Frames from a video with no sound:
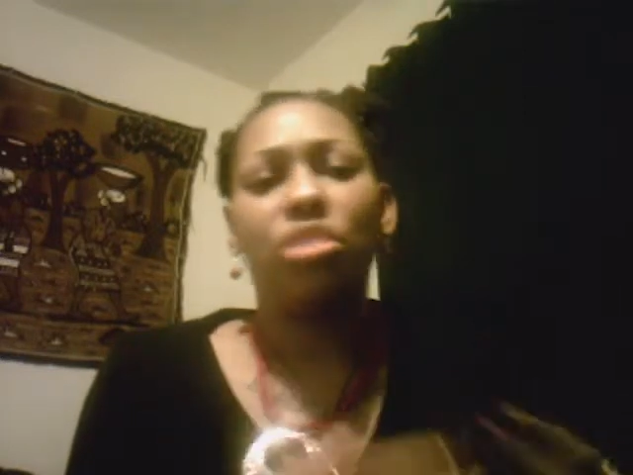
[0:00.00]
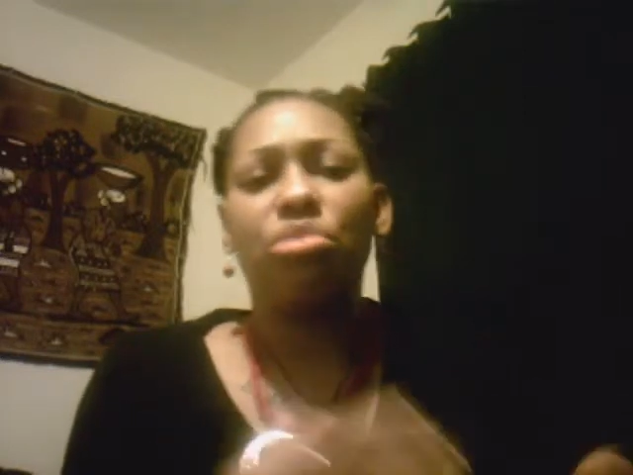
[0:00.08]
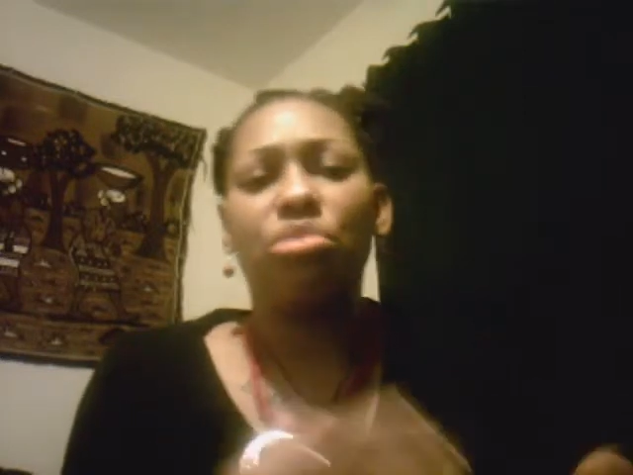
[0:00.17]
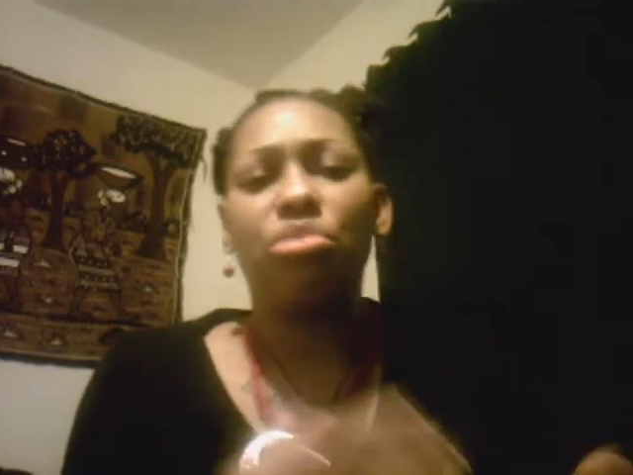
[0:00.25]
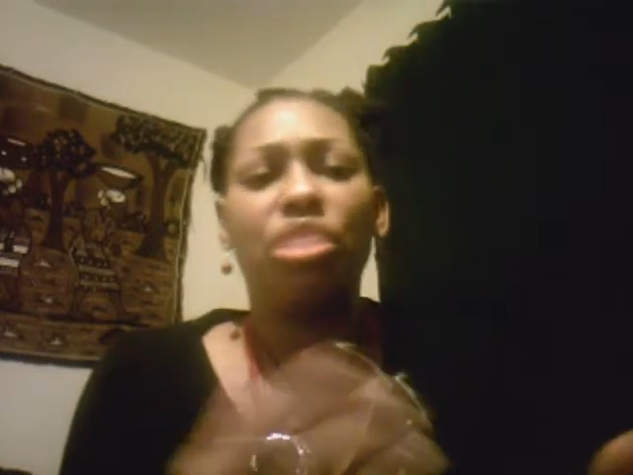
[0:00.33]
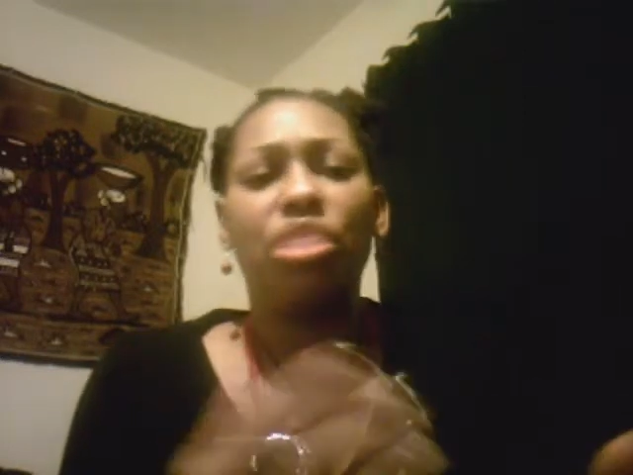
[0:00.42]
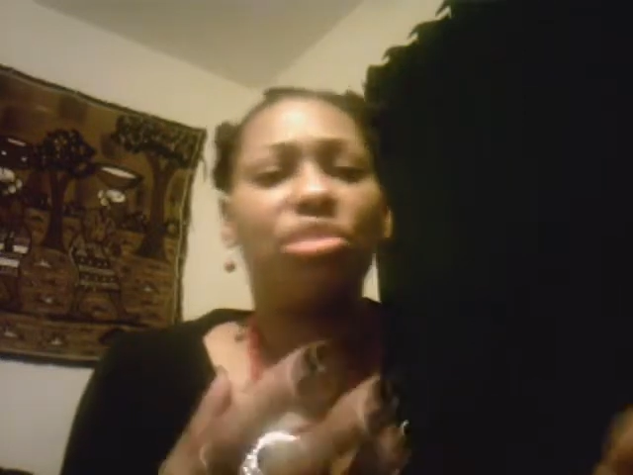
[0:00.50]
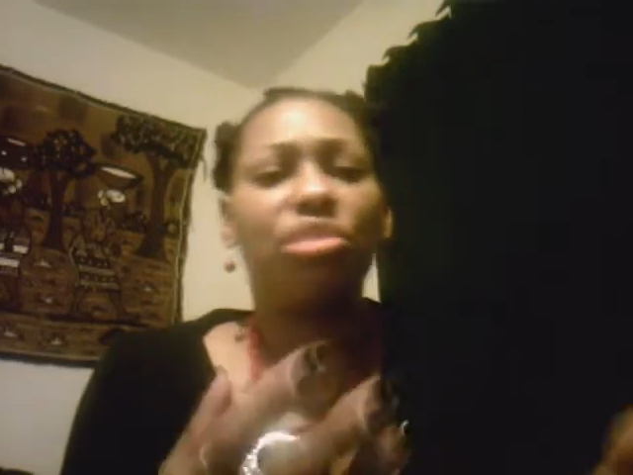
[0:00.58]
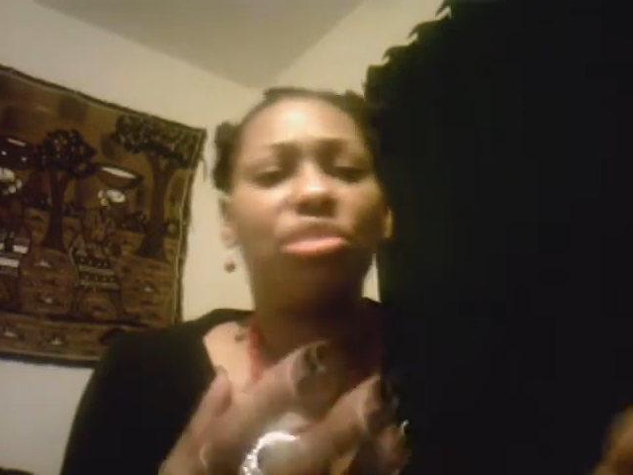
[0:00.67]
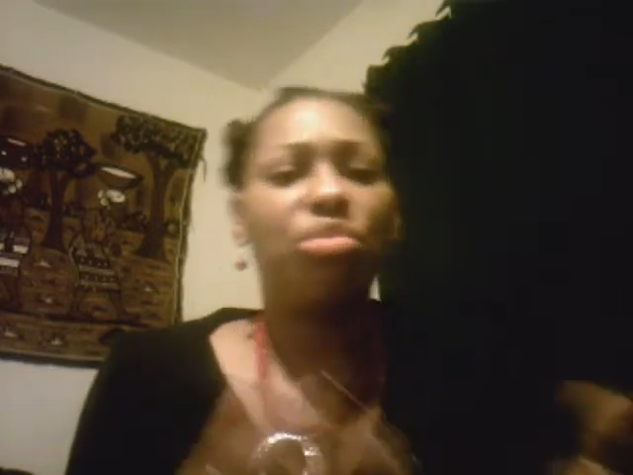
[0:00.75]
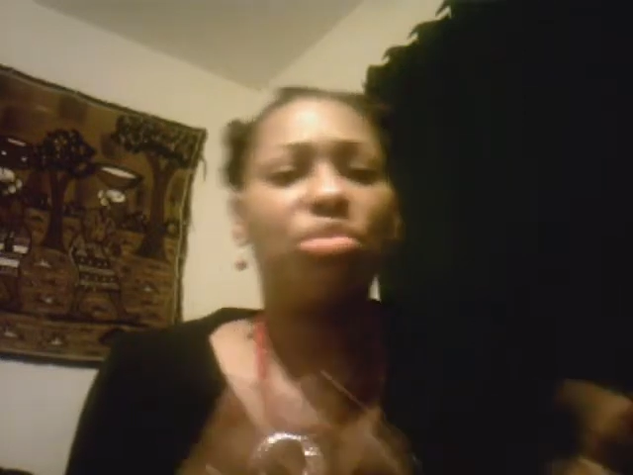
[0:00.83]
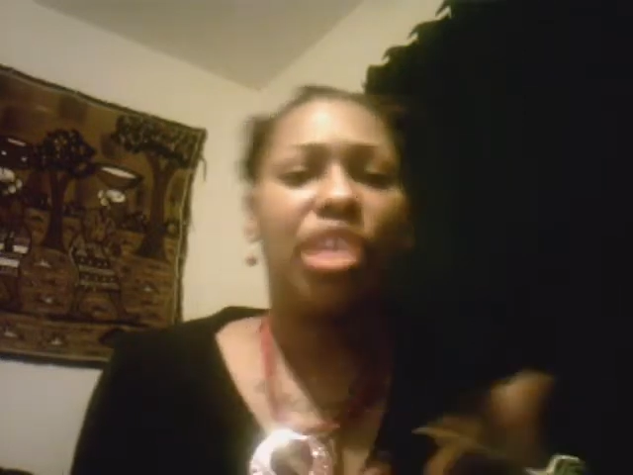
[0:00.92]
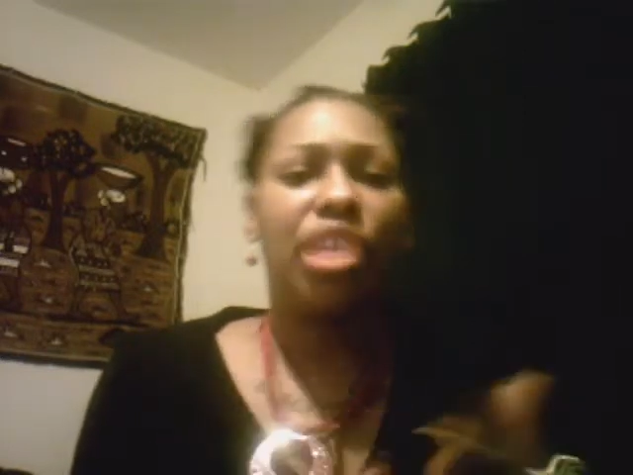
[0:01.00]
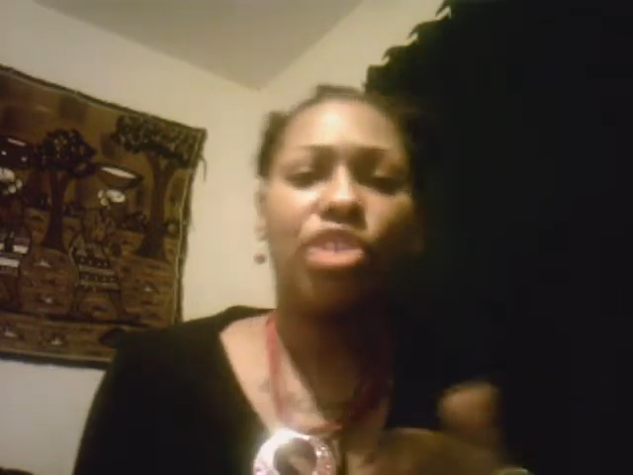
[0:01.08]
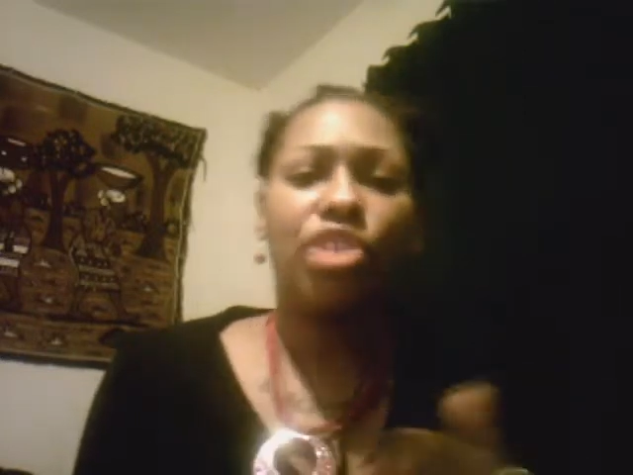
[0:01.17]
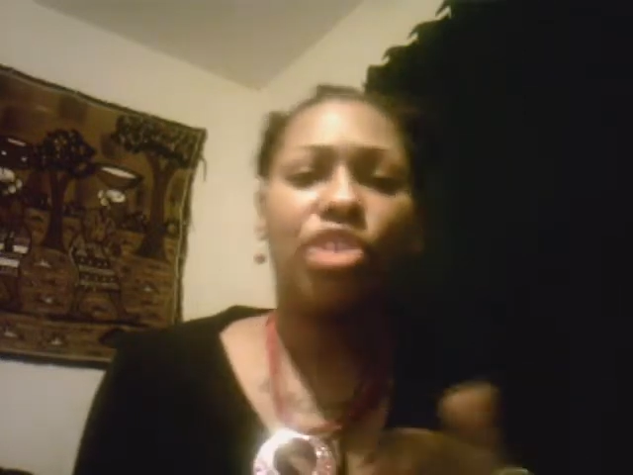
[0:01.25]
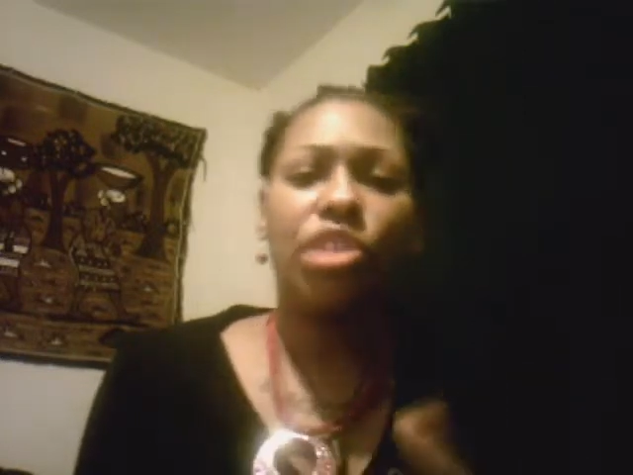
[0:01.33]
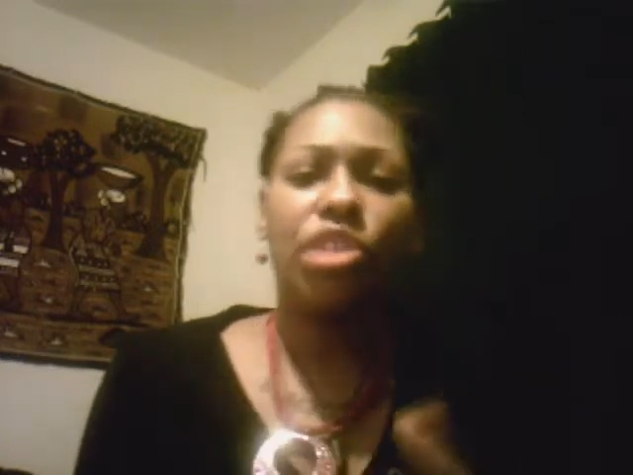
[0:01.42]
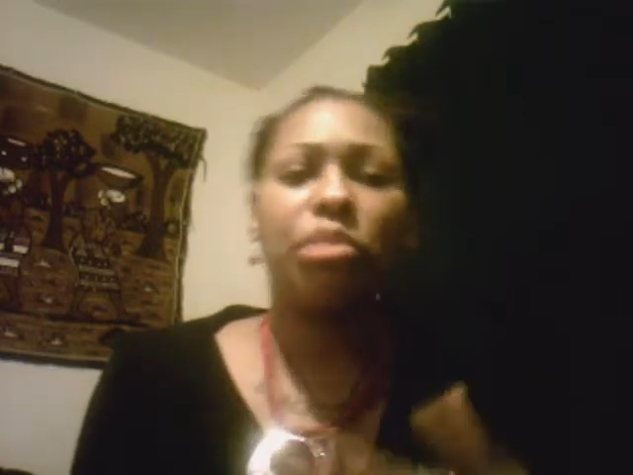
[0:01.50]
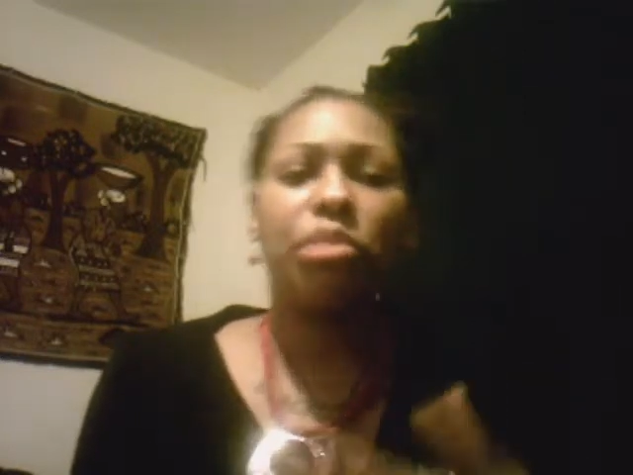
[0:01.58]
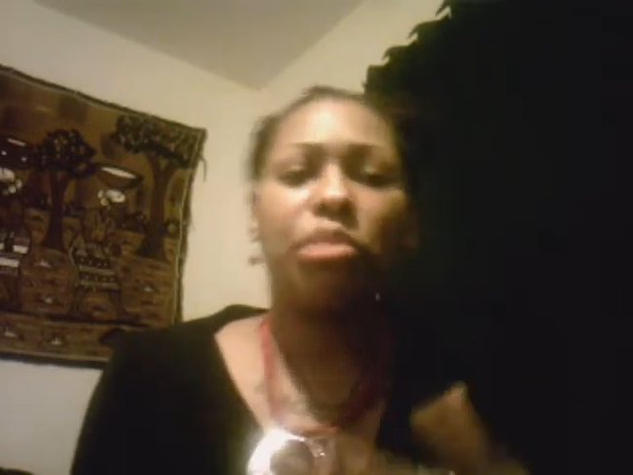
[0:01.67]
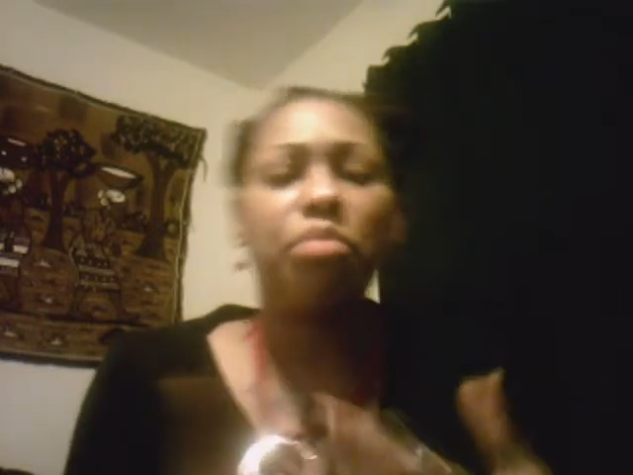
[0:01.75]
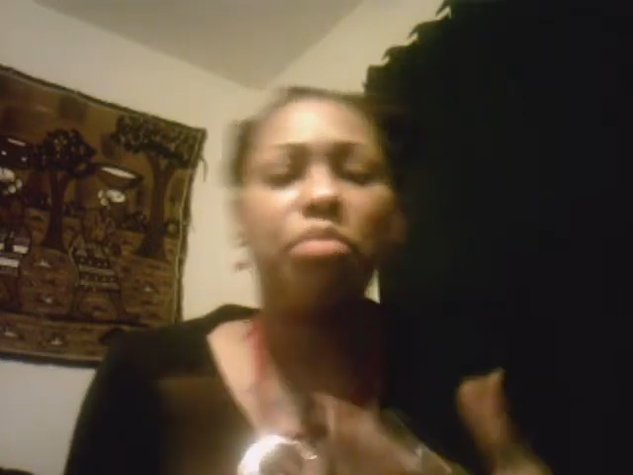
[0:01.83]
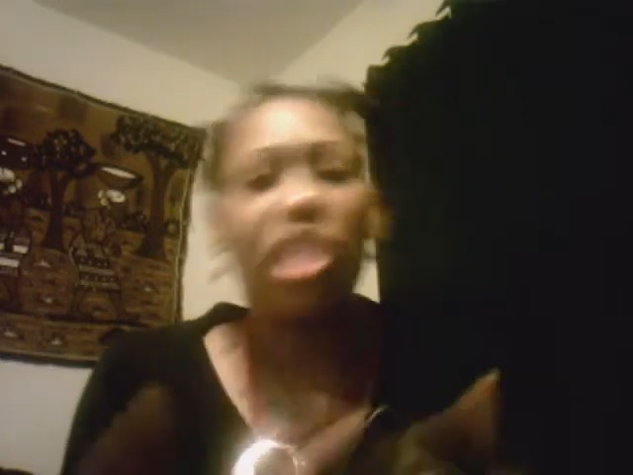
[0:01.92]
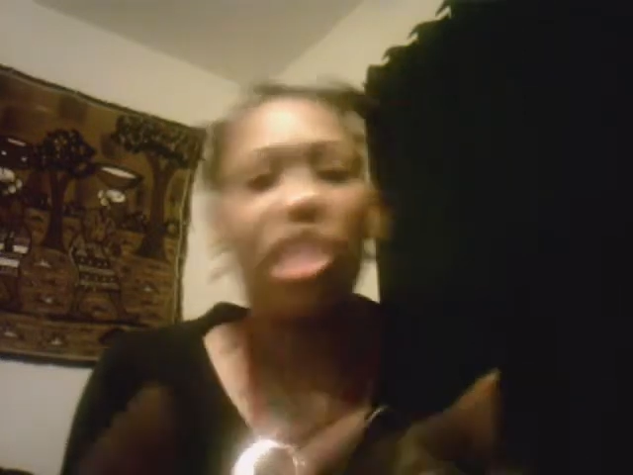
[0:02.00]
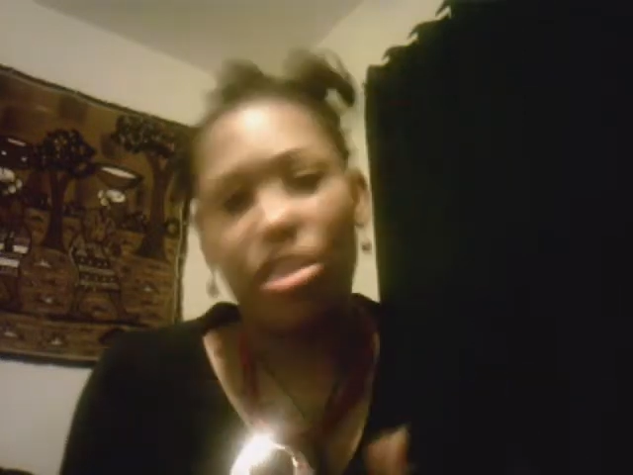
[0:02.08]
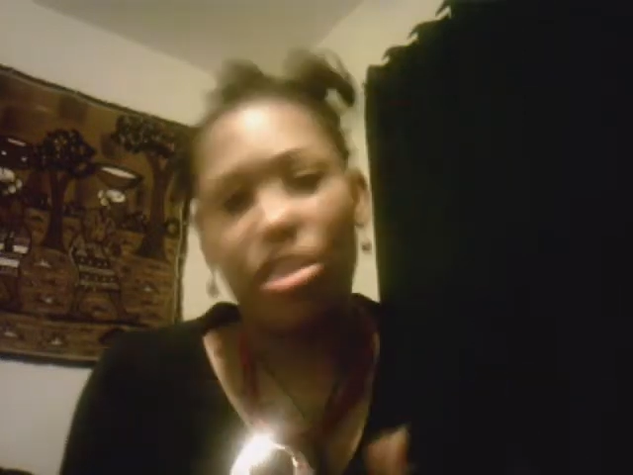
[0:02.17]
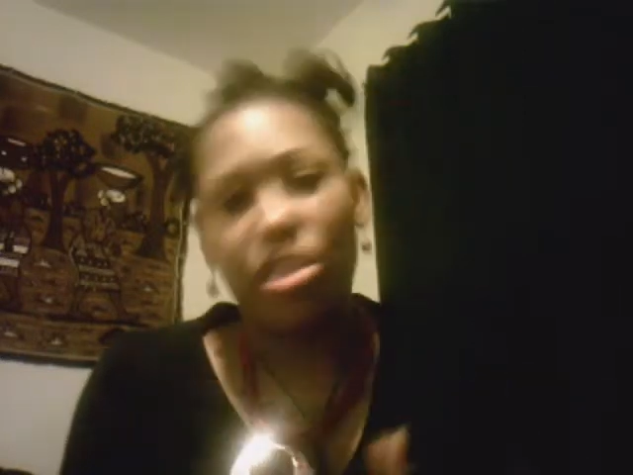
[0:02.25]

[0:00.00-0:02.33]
need to do this. You need to put meat in your